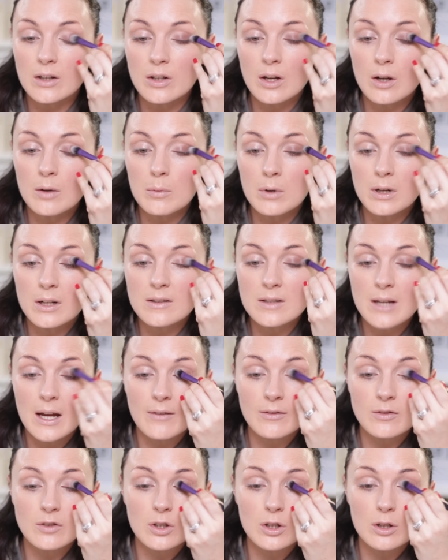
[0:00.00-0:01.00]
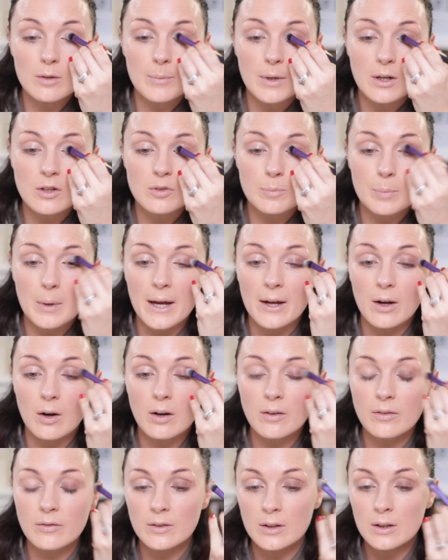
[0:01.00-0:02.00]
I don't want it to have too much
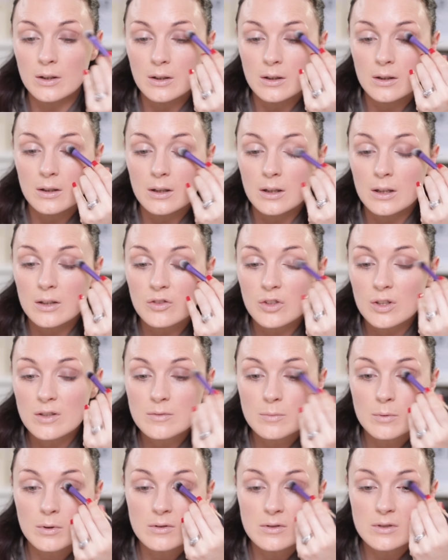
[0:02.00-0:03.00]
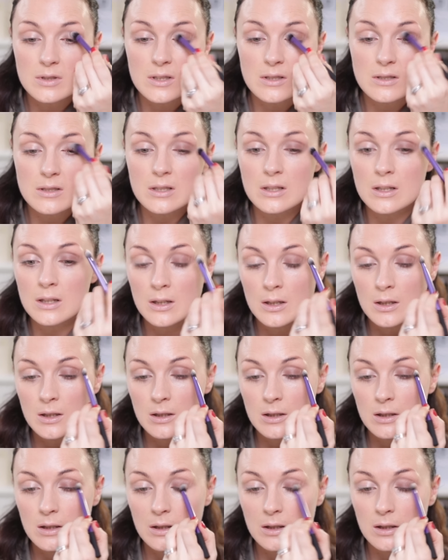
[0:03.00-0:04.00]
payoff. I just want it to
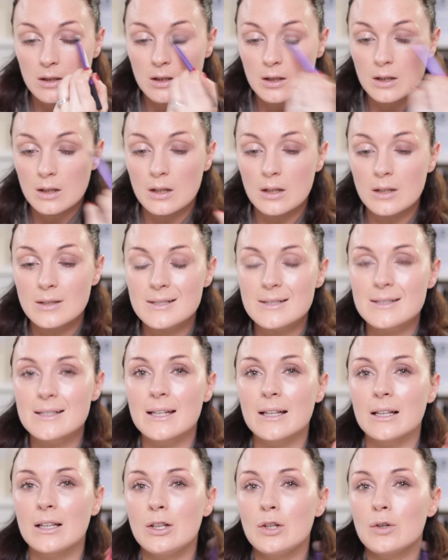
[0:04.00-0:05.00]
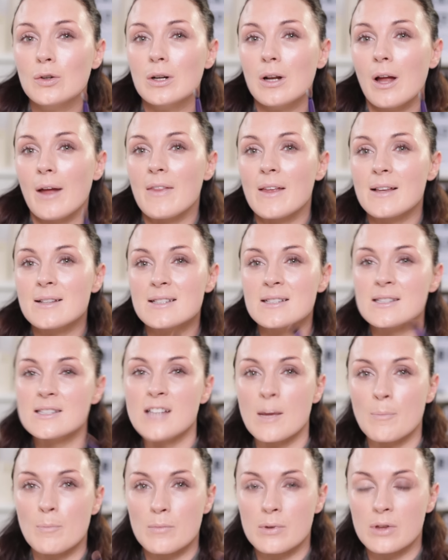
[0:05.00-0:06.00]
look like there's
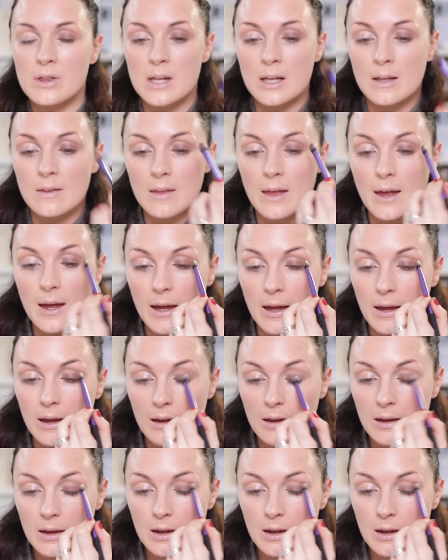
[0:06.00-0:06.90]
something there.